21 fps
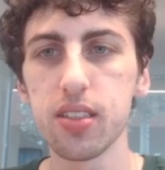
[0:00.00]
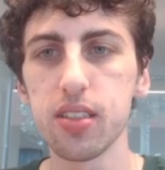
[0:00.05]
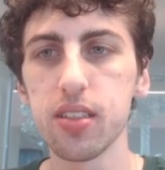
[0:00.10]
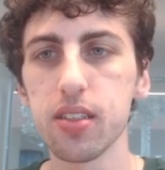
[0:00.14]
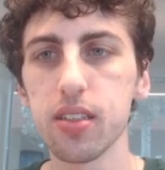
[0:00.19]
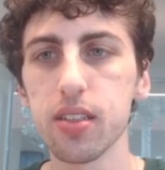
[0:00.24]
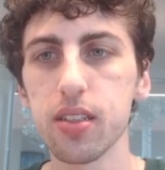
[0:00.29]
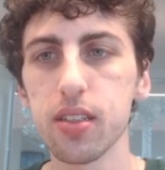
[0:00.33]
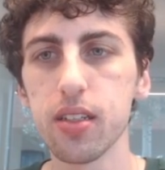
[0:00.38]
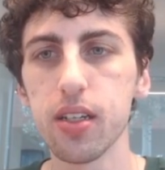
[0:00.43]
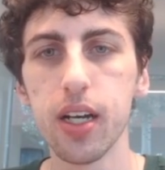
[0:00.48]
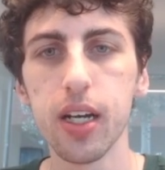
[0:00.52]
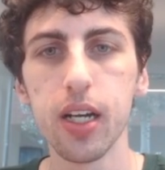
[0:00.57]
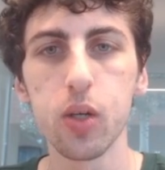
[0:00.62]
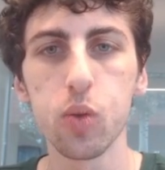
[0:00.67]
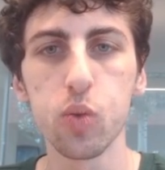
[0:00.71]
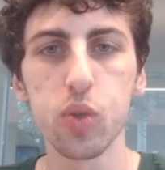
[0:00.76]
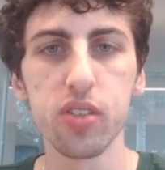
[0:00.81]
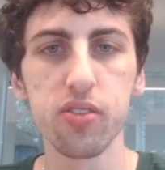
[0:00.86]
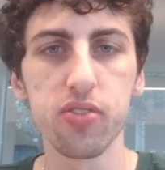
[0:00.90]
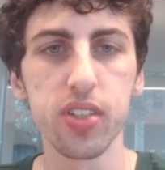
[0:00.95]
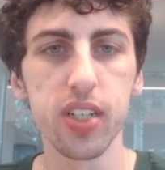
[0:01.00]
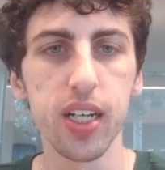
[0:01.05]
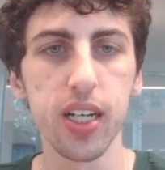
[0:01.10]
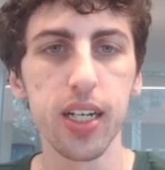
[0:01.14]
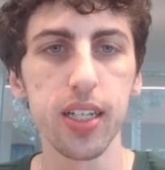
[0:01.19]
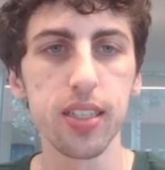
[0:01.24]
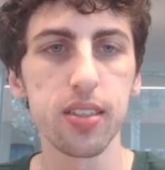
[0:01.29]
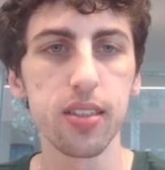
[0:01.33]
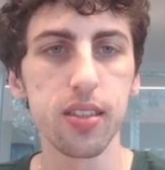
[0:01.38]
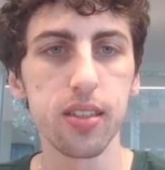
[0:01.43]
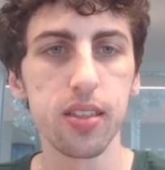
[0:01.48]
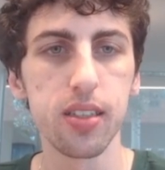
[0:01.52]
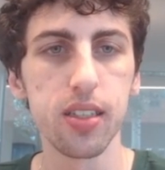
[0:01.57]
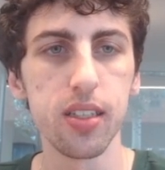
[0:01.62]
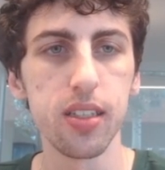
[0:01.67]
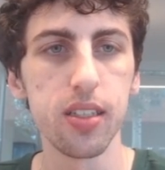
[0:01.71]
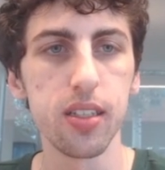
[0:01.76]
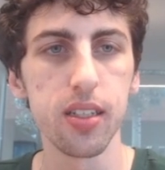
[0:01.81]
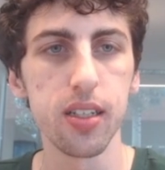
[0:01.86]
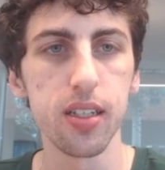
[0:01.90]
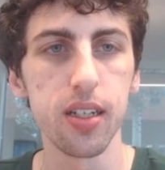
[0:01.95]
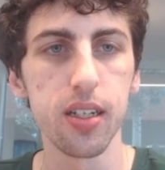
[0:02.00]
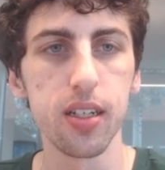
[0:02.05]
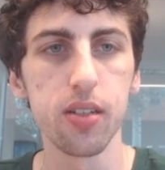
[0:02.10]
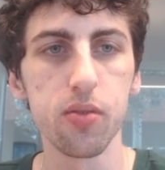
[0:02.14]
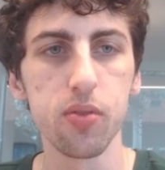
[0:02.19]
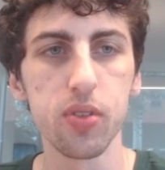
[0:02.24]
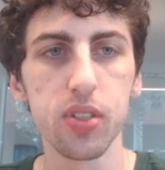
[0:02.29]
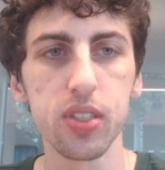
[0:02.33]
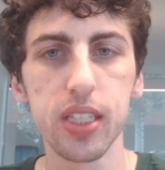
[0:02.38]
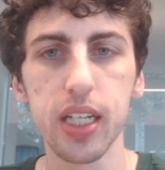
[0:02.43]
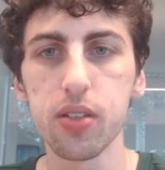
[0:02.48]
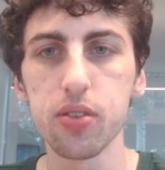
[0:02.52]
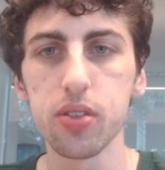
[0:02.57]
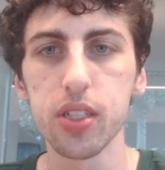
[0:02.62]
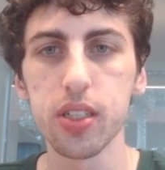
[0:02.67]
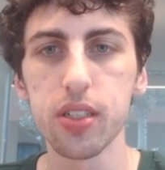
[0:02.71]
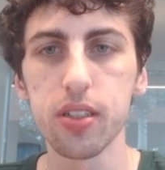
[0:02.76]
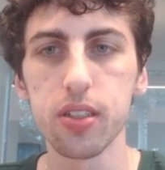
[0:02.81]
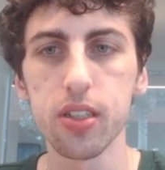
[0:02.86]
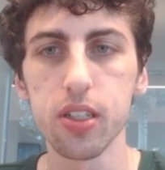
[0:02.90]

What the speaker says: here. We've got the Resounding